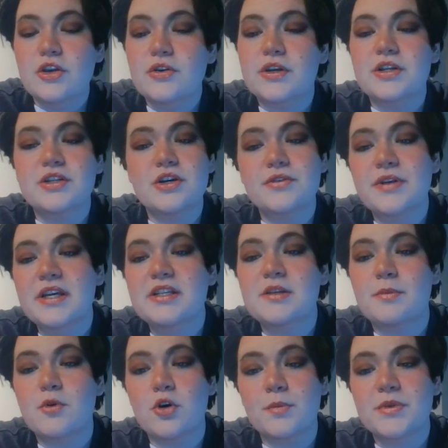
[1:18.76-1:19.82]
You can donate
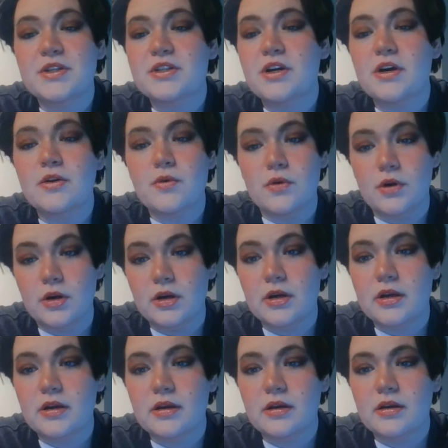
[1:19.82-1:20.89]
to
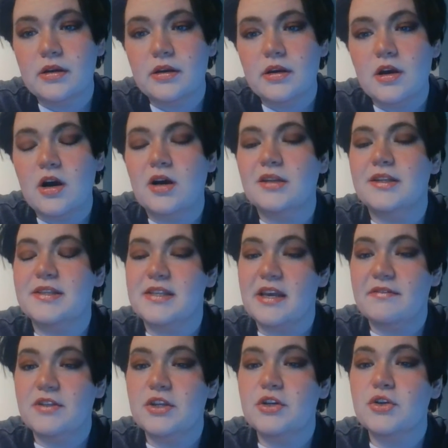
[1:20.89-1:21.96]
porpoise.org on the
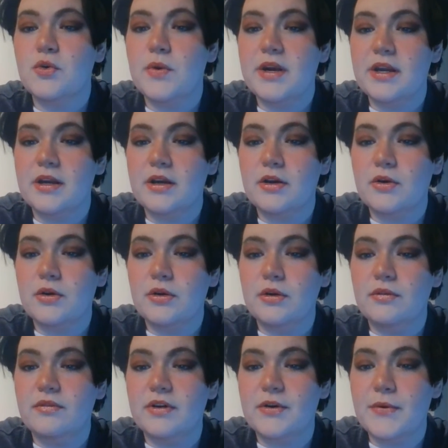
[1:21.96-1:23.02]
Save the
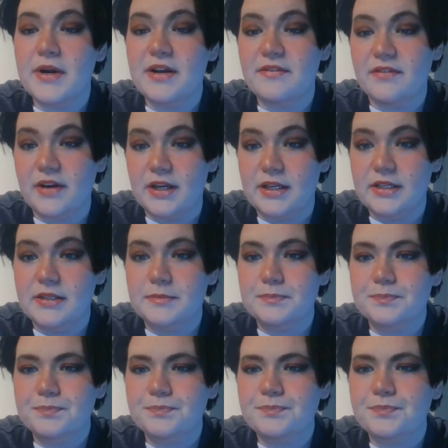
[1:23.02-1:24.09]
Vaquita Fund
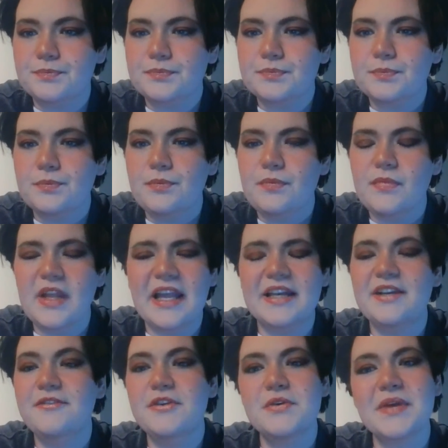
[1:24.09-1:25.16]

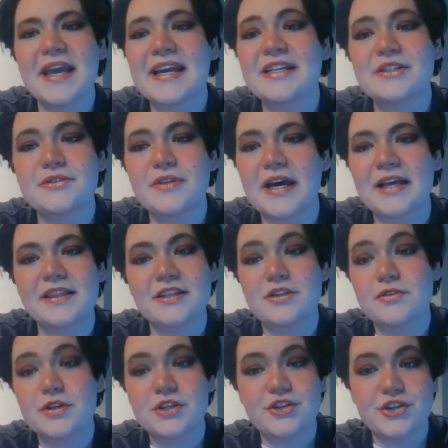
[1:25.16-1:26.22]
and if you can't do that,
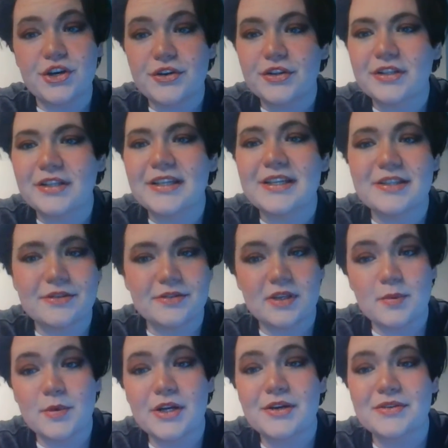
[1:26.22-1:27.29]
then you can share the link so
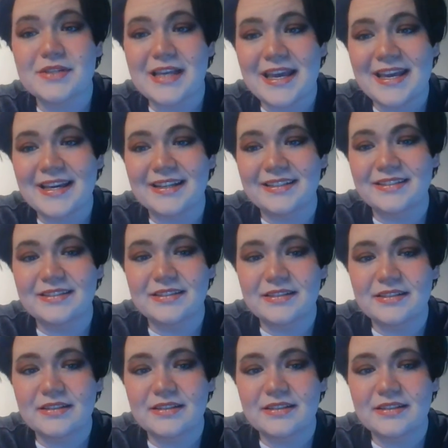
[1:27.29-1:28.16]
someone else can.